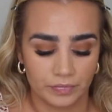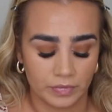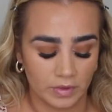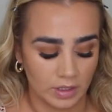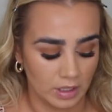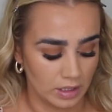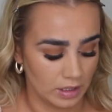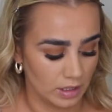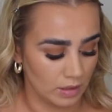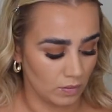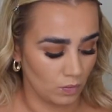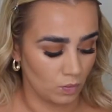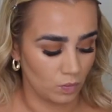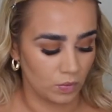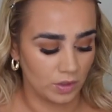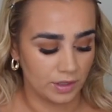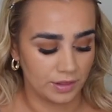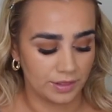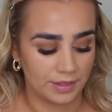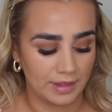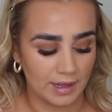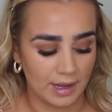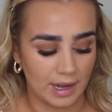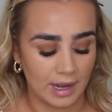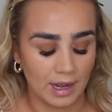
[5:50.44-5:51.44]
And then
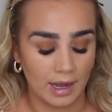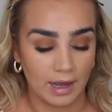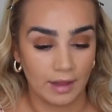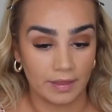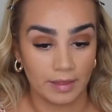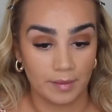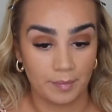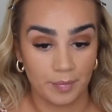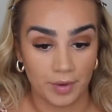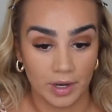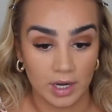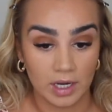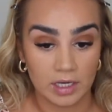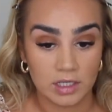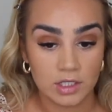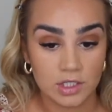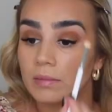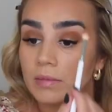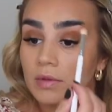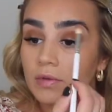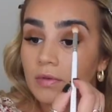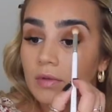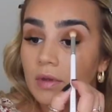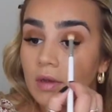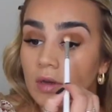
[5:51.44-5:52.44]
with that other brush, I'm
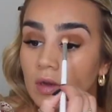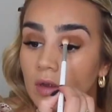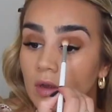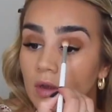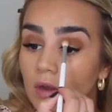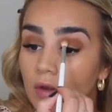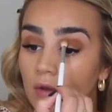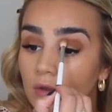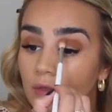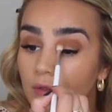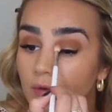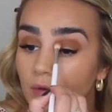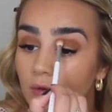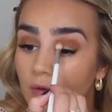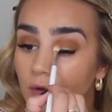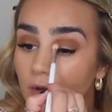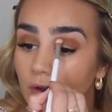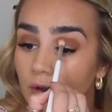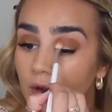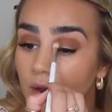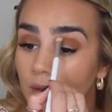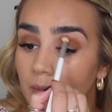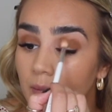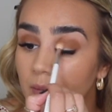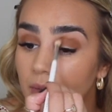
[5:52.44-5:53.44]
just going to go
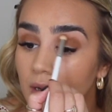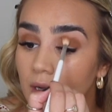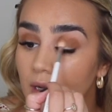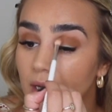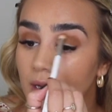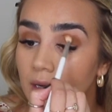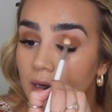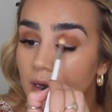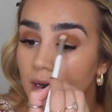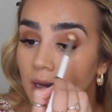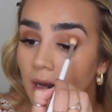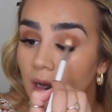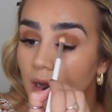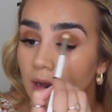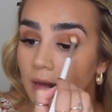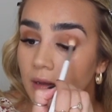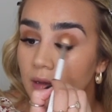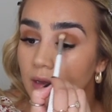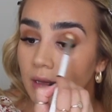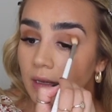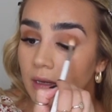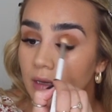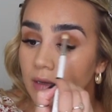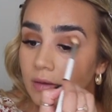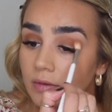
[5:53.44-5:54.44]
through and blend out
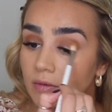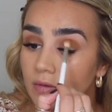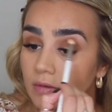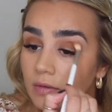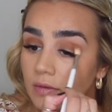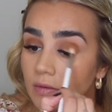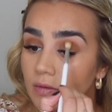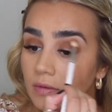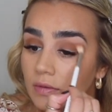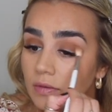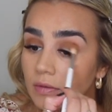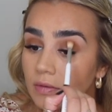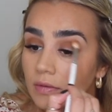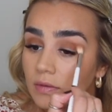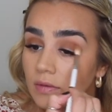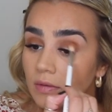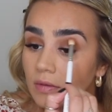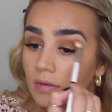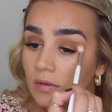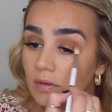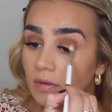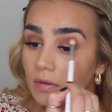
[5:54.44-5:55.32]
the edges.